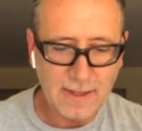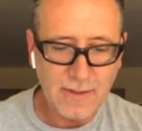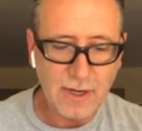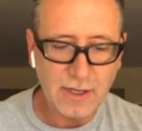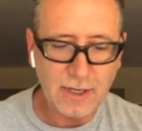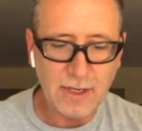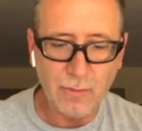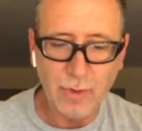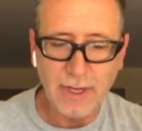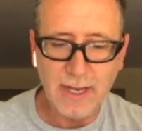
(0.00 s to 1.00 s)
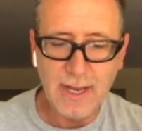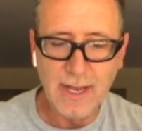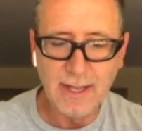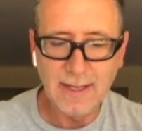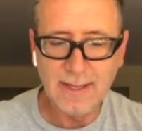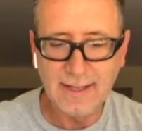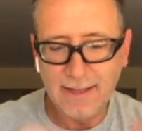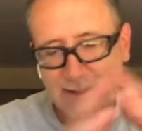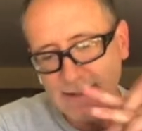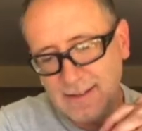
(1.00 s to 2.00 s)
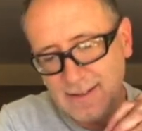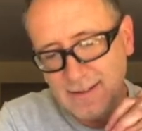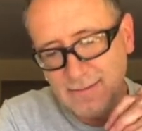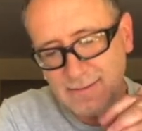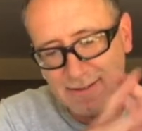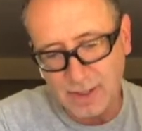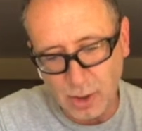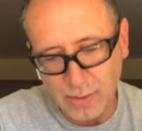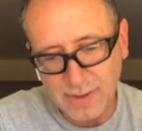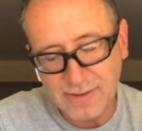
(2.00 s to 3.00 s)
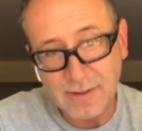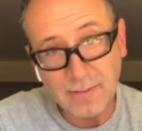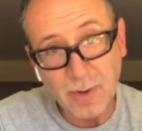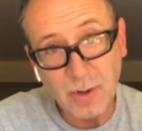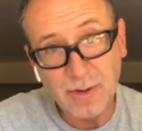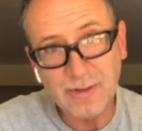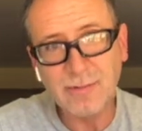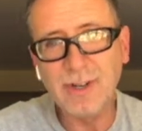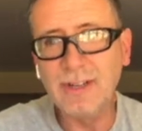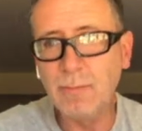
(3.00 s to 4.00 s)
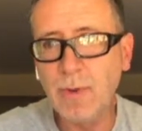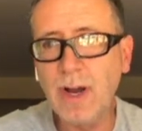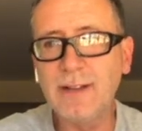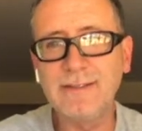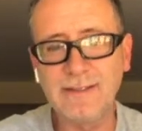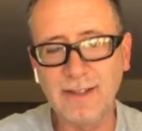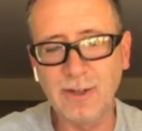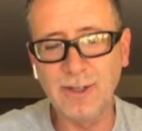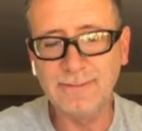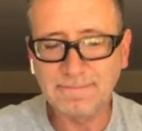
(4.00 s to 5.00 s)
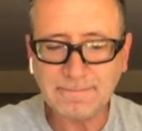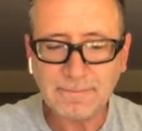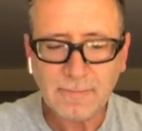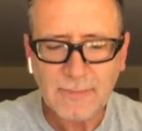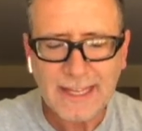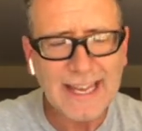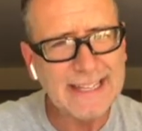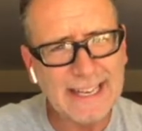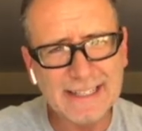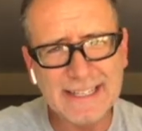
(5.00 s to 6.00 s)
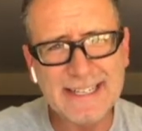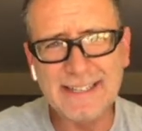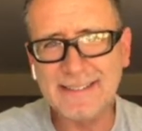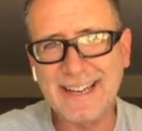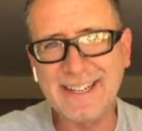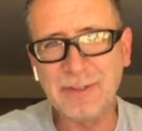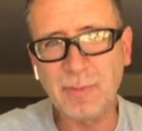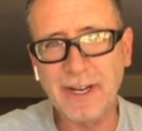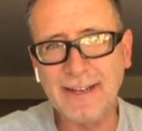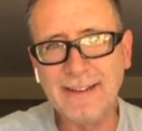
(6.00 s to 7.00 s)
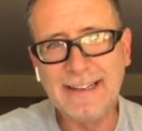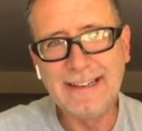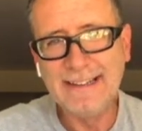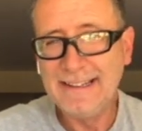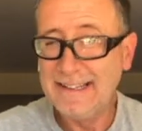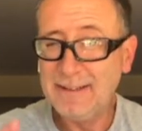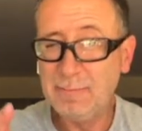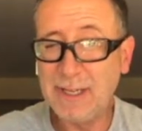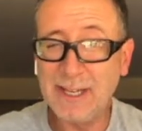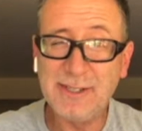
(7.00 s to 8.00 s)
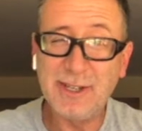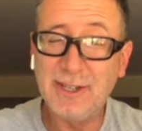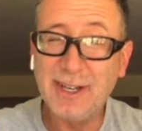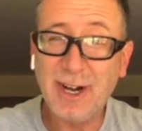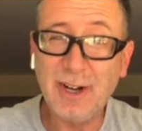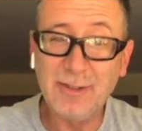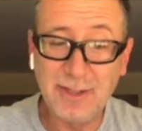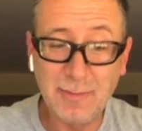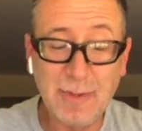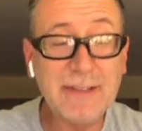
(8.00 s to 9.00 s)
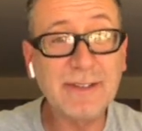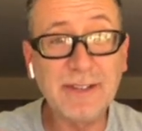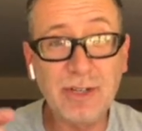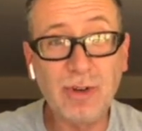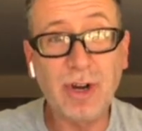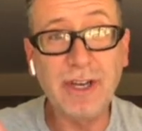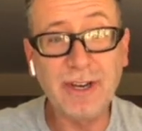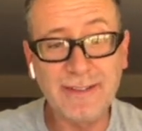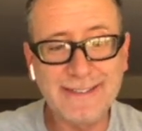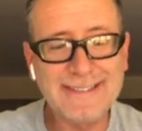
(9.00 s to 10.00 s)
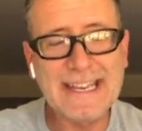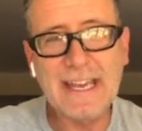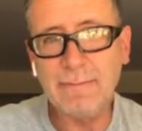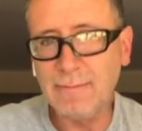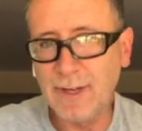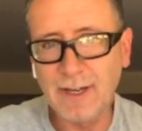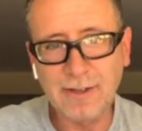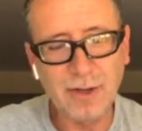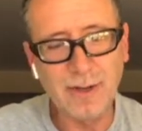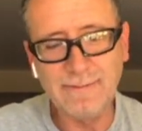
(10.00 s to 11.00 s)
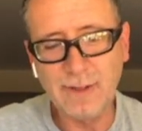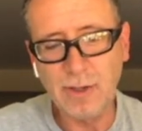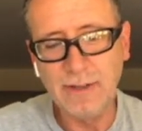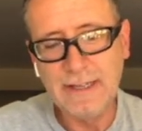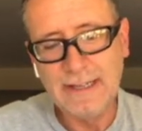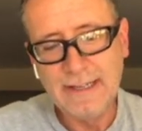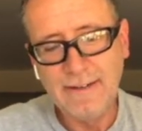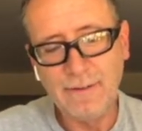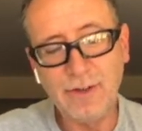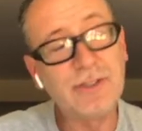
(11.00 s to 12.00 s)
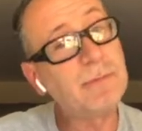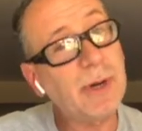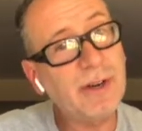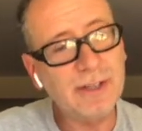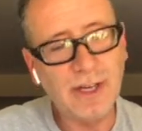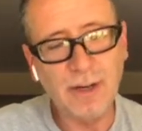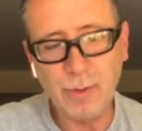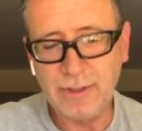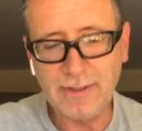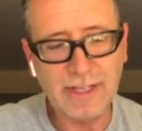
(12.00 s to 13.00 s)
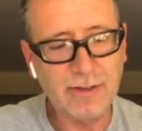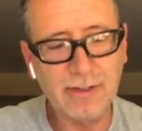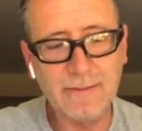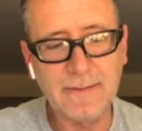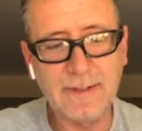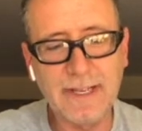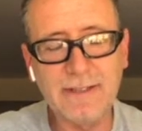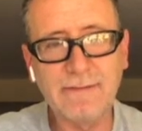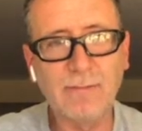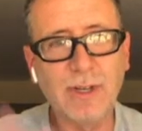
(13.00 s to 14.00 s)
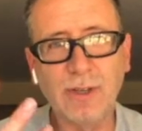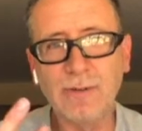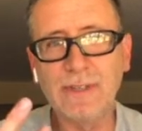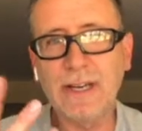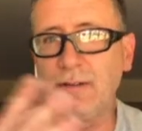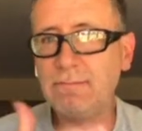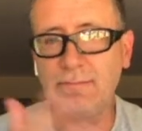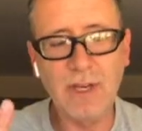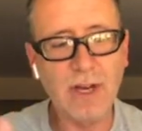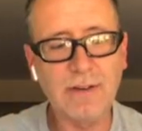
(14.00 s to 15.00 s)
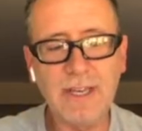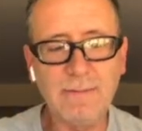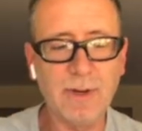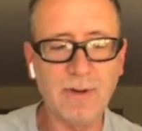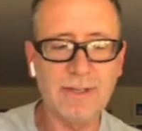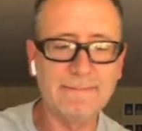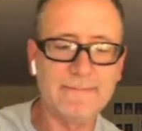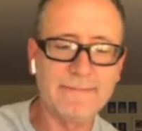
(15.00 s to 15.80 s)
They're going to run slower, so the motor is running much slower, and the LED is not as bright because they're basically drawing on the same current flow. Versus parallel, which like Christmas lights, if one goes out, they all keep going,